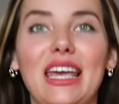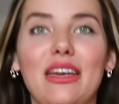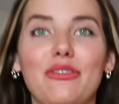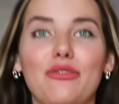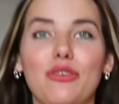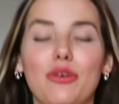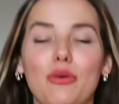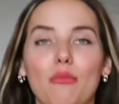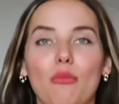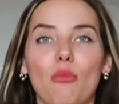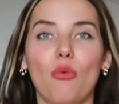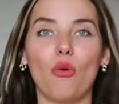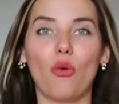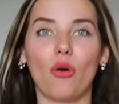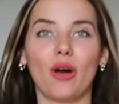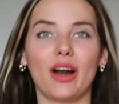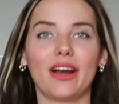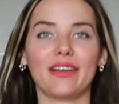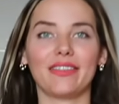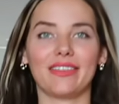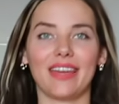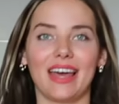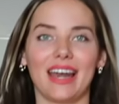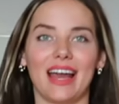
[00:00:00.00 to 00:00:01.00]
even
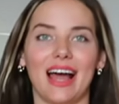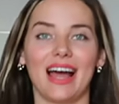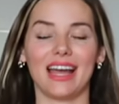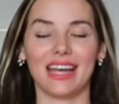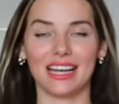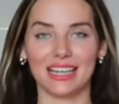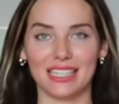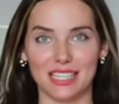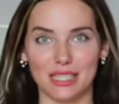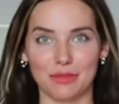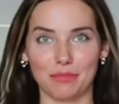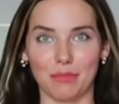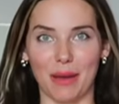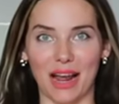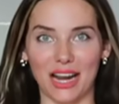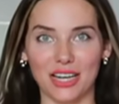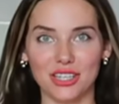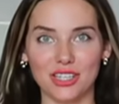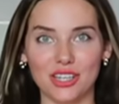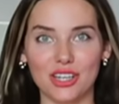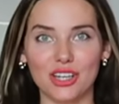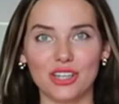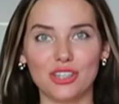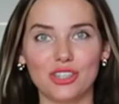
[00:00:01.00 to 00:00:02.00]
more than I
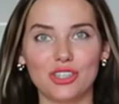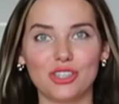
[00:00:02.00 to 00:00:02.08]
expected